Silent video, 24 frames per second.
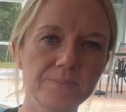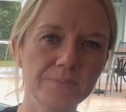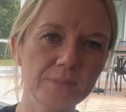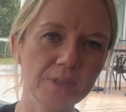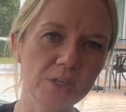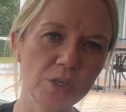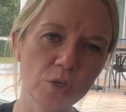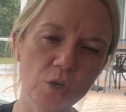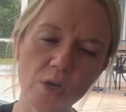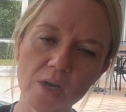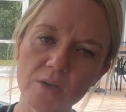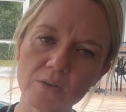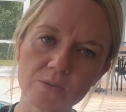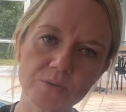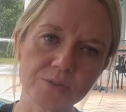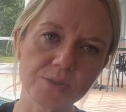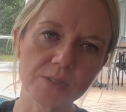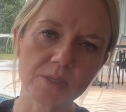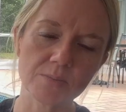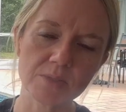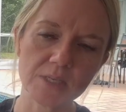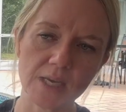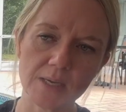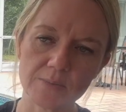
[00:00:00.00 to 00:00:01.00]
You know how
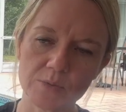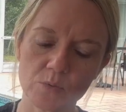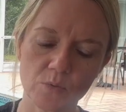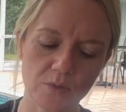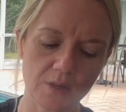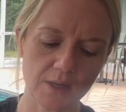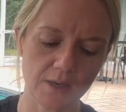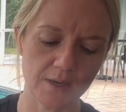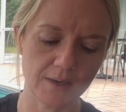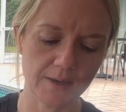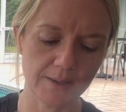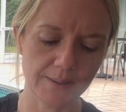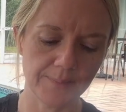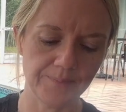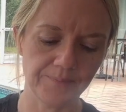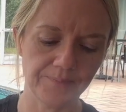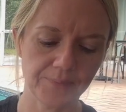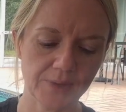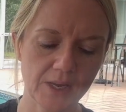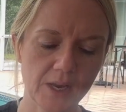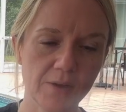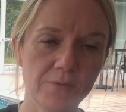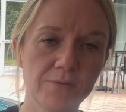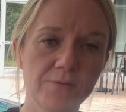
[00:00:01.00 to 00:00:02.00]
sometimes with the
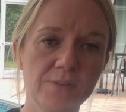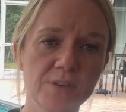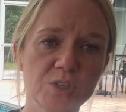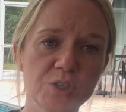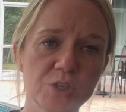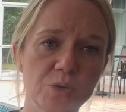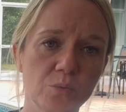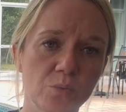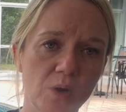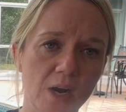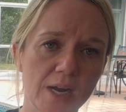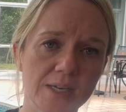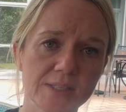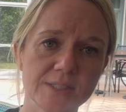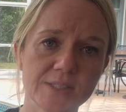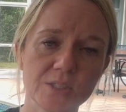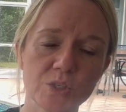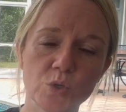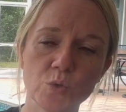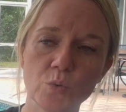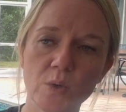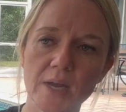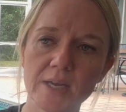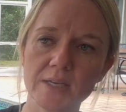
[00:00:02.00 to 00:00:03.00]
fishing rods
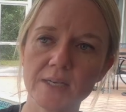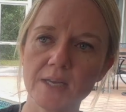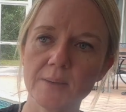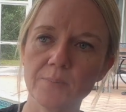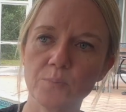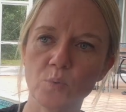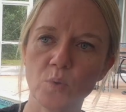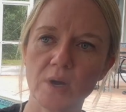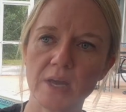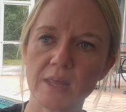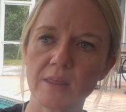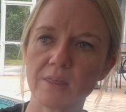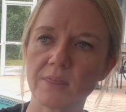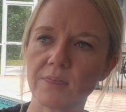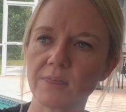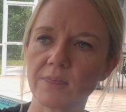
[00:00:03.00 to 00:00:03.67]
you end up with